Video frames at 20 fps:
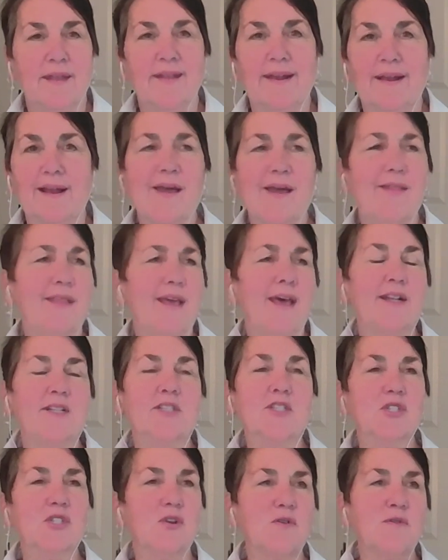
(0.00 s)
Like that
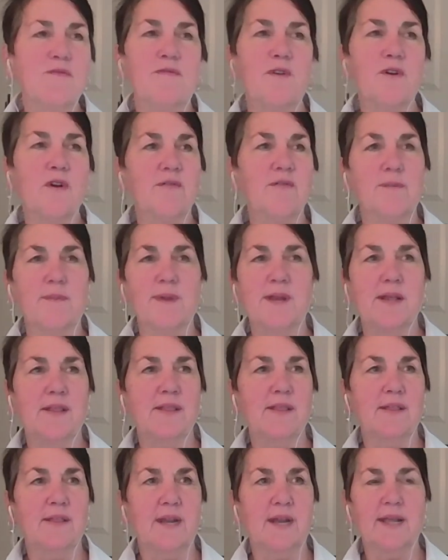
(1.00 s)
is so far from
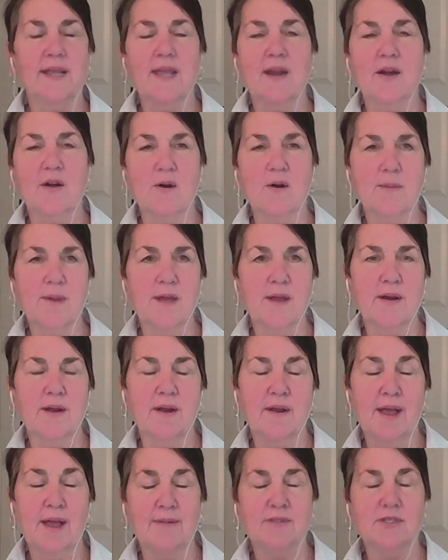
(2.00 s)
anything that I care about,
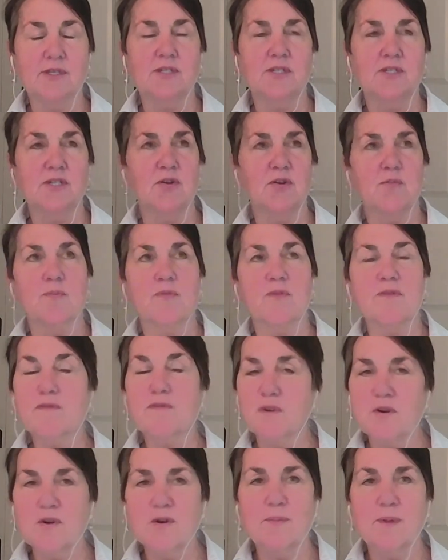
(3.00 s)
and I absolutely don't
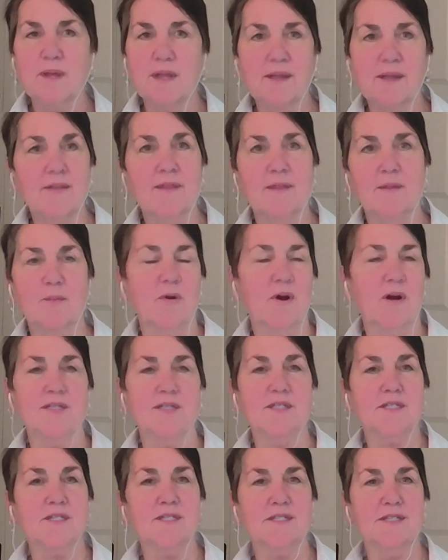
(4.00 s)
prefer to be in the
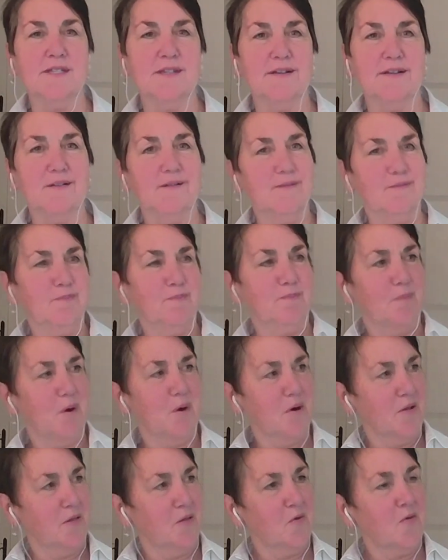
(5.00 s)
processing
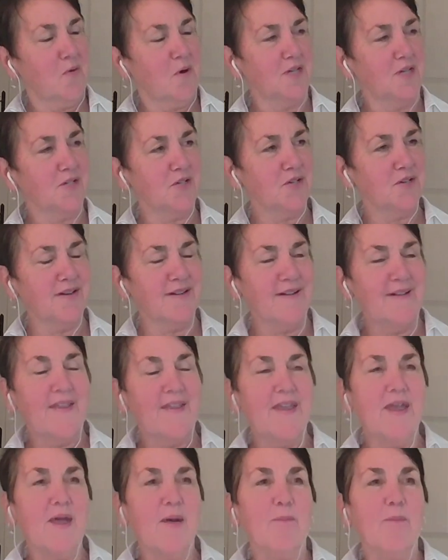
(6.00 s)
part of the quadrant,
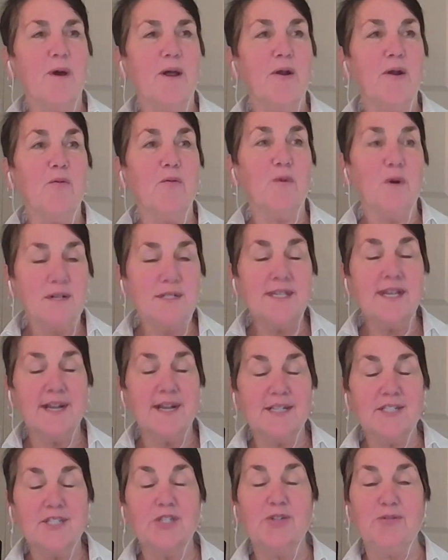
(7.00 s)
but it was
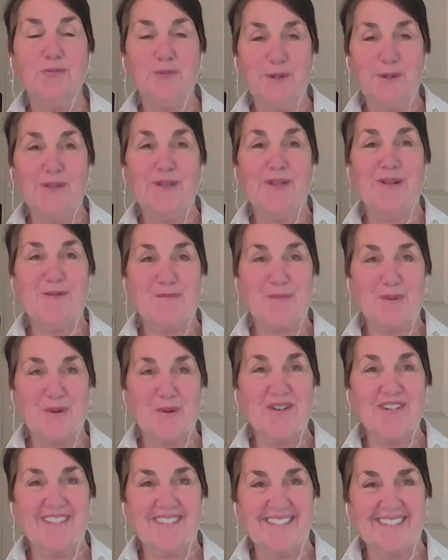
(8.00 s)
actually really
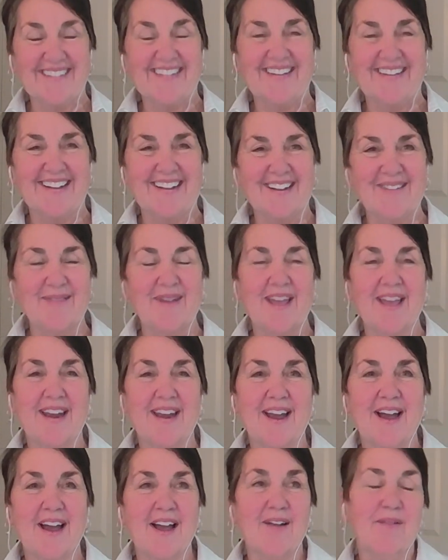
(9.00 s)
important.
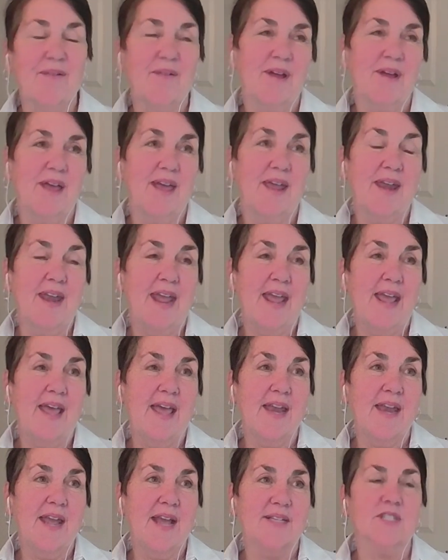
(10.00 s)

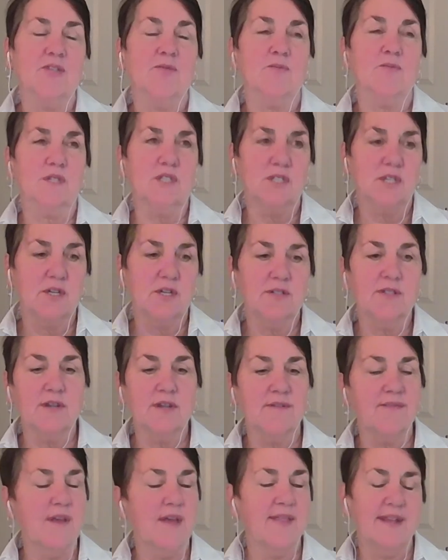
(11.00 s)
And as a
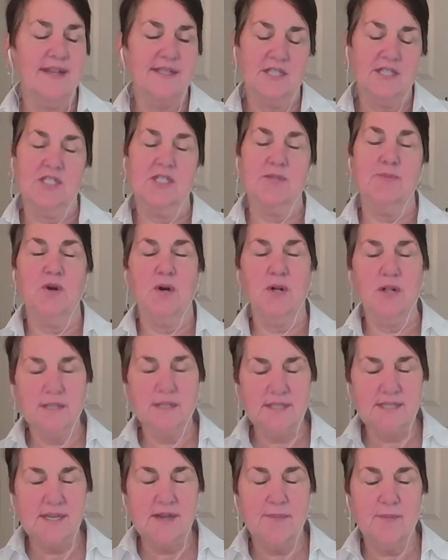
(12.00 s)
result of, and that's a small
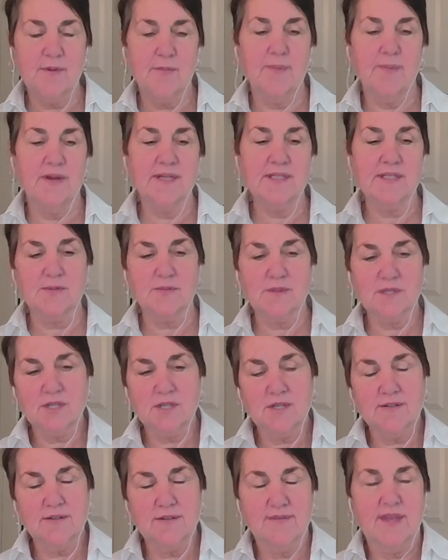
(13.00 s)
example, but as a
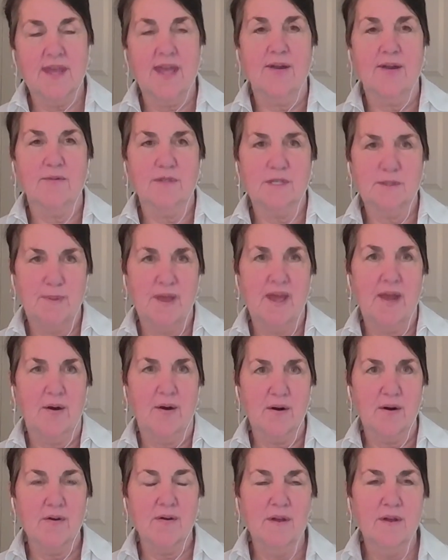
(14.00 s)
result of that, it was
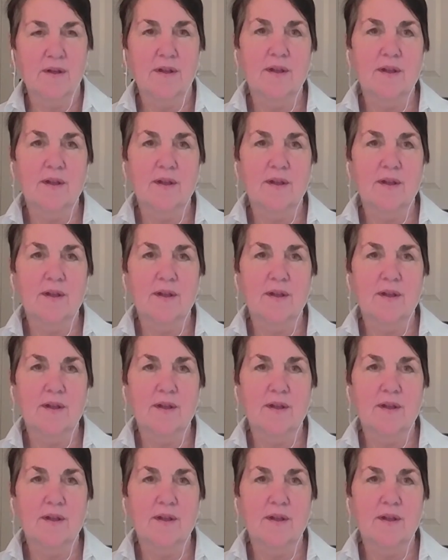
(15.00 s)
better.